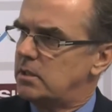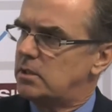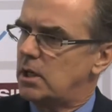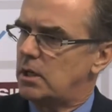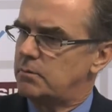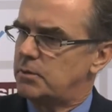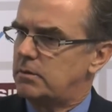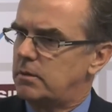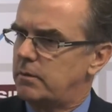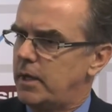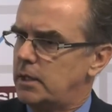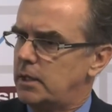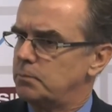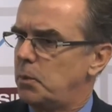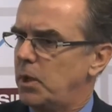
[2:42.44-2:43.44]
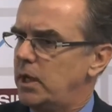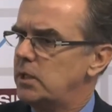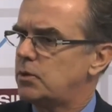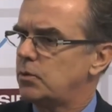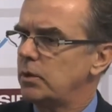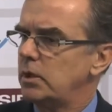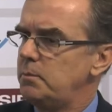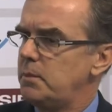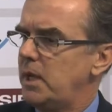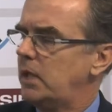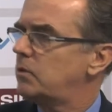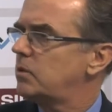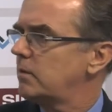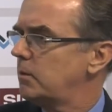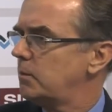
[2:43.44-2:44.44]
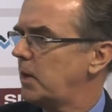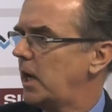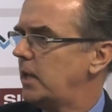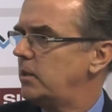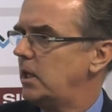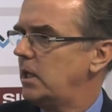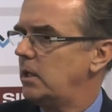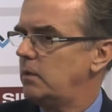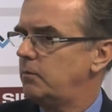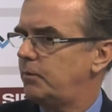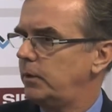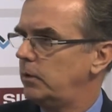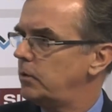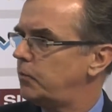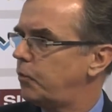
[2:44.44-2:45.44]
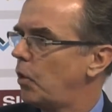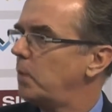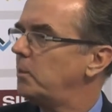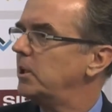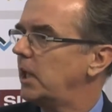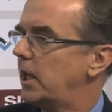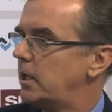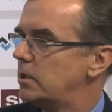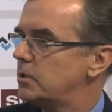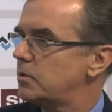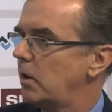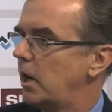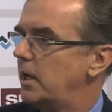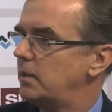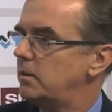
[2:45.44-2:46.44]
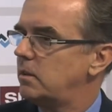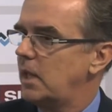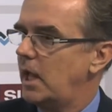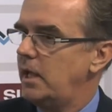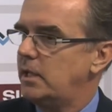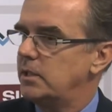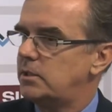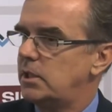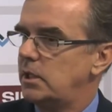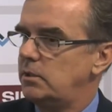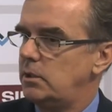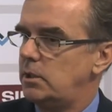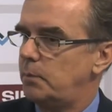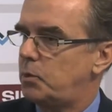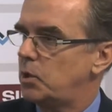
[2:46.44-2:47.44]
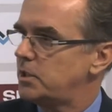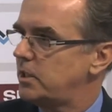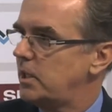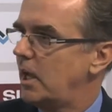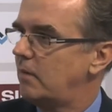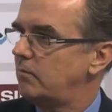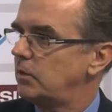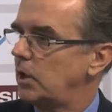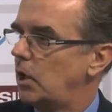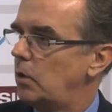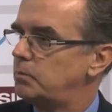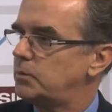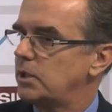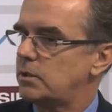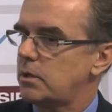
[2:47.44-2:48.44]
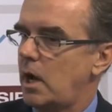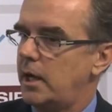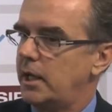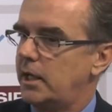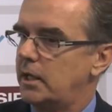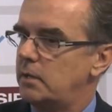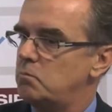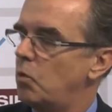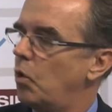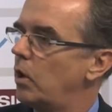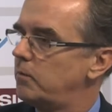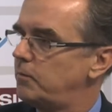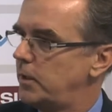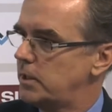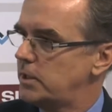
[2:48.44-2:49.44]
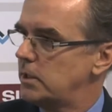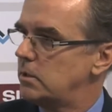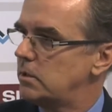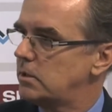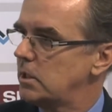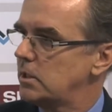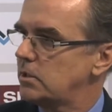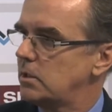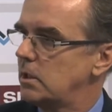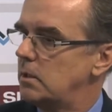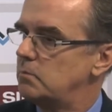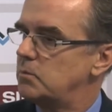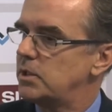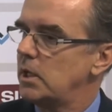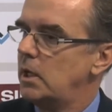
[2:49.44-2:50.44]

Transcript: in terms of but it's really being driven by the fluid formulators, right? They continue to push the envelope to try to get more efficient systems.